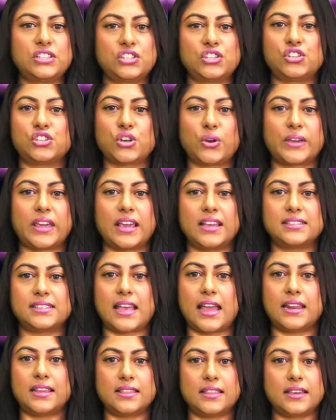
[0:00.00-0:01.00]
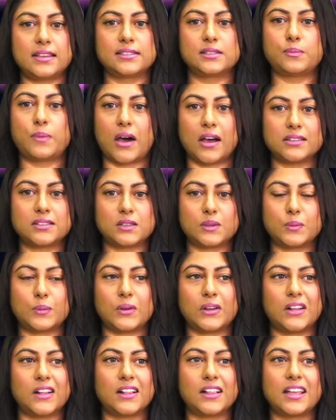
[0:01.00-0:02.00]
to showcase anything is
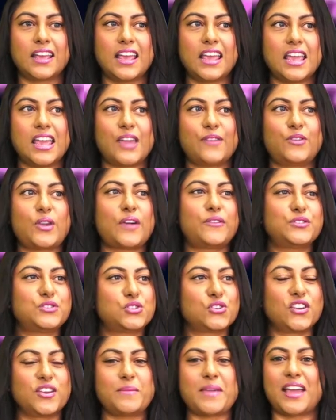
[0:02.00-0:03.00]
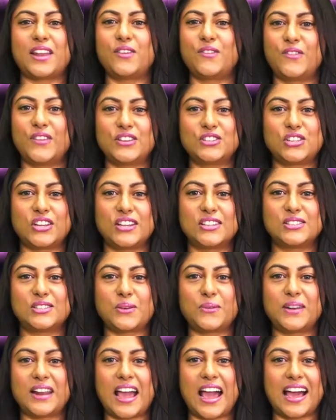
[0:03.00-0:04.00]
possible if you have a dream and a vision. So I
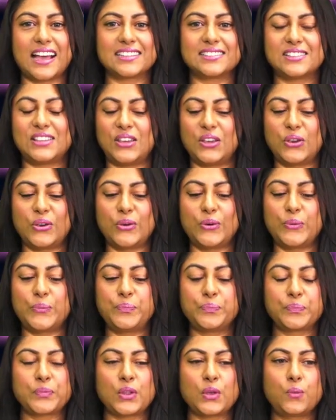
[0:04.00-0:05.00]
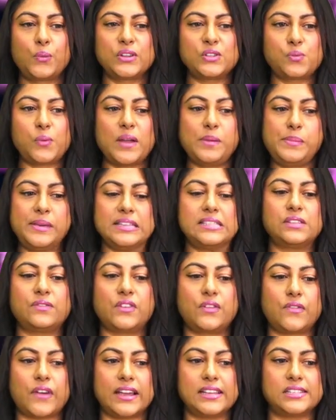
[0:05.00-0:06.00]
want to ask you, what's one piece of
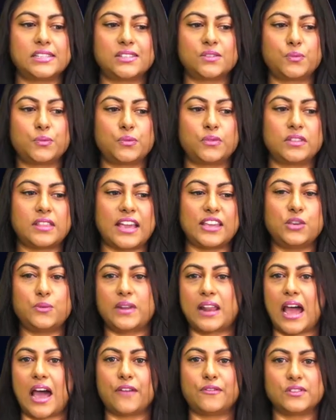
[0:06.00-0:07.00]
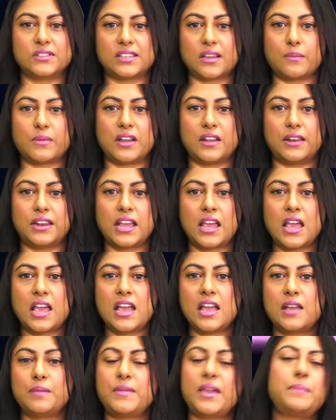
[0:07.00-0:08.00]
advice that you would have for someone
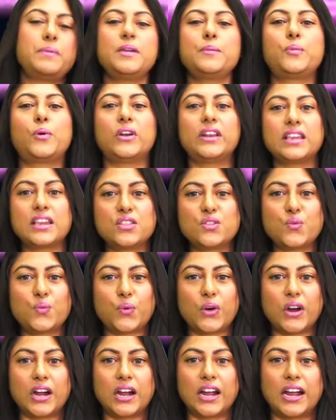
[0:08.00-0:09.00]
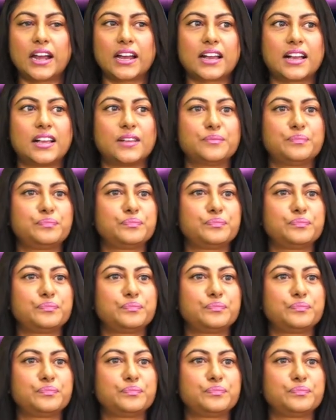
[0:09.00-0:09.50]
maybe putting in the work,